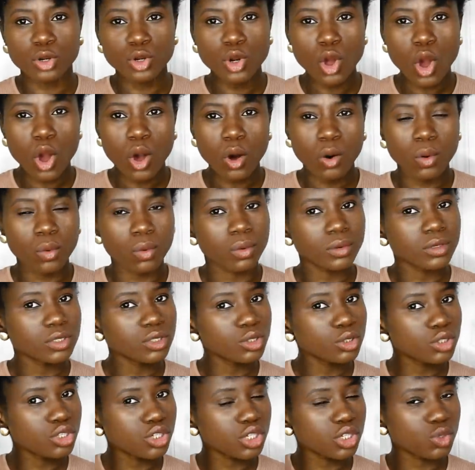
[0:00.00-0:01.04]
No,
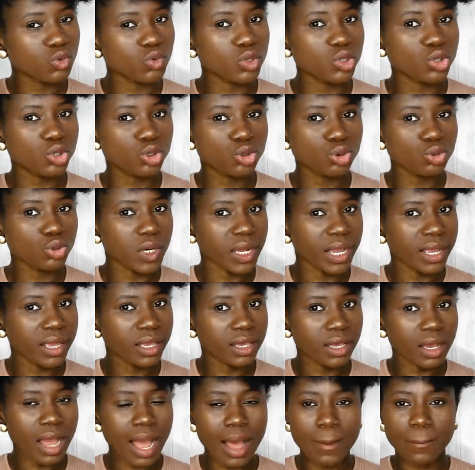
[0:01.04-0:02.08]
you just want to
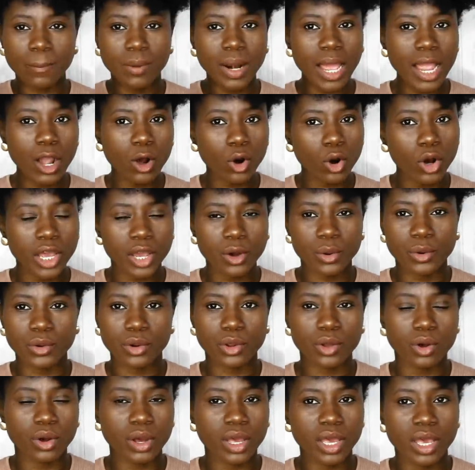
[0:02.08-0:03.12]
like apply oil on
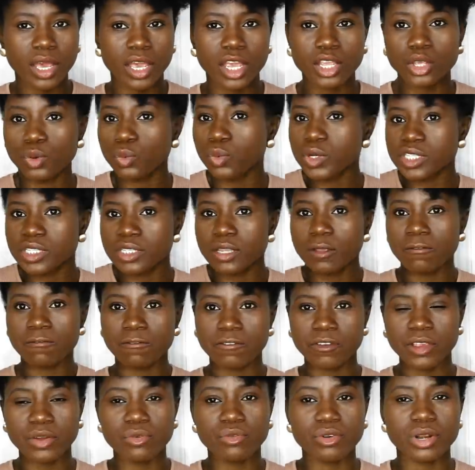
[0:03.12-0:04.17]
your hair and you will still
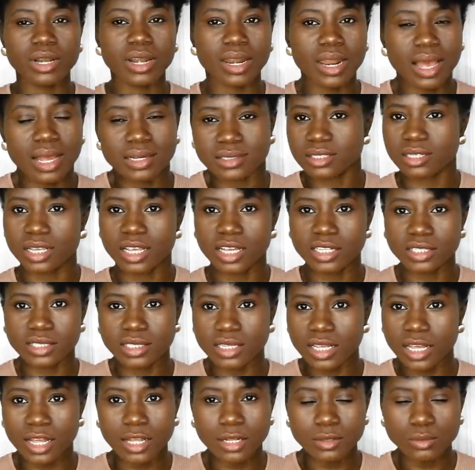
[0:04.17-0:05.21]
feel relaxed,
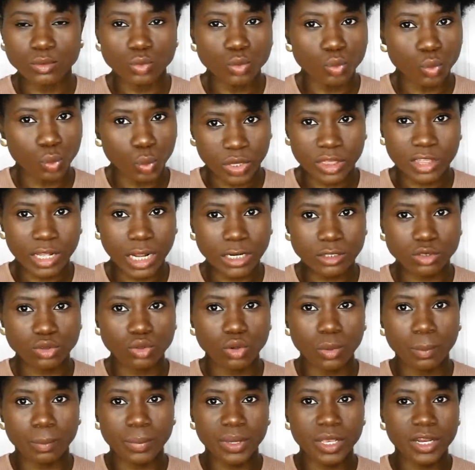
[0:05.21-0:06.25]
and without
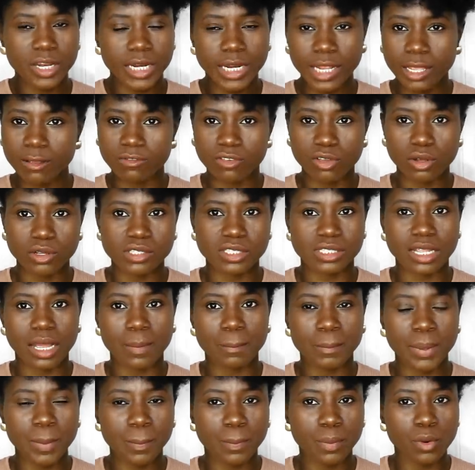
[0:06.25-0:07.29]
not being nervous that
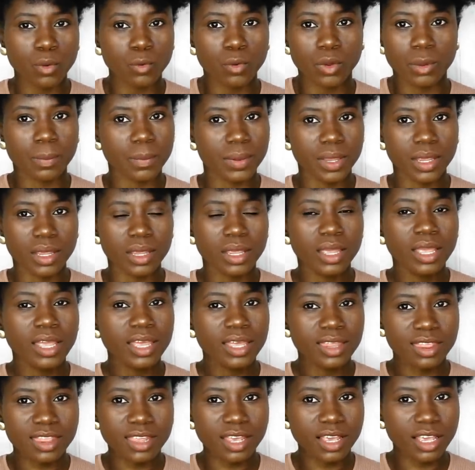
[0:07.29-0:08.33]
people will be
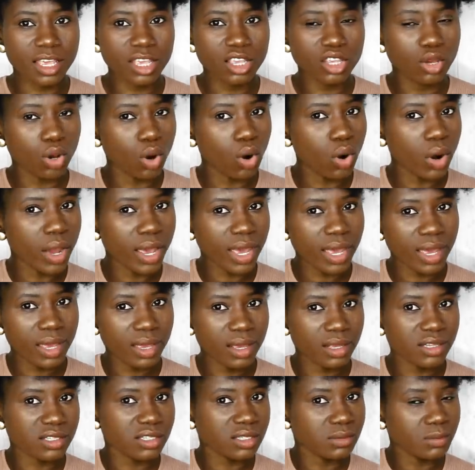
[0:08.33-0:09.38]
thinking your hair
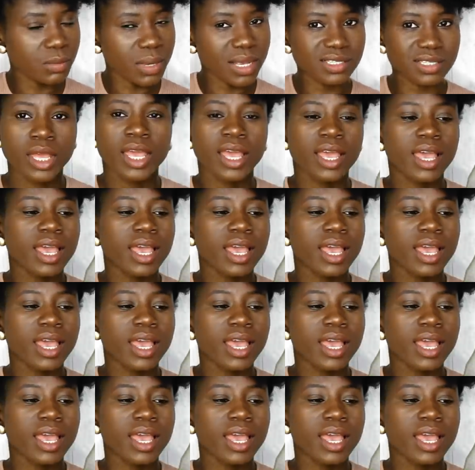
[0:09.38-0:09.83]
smells.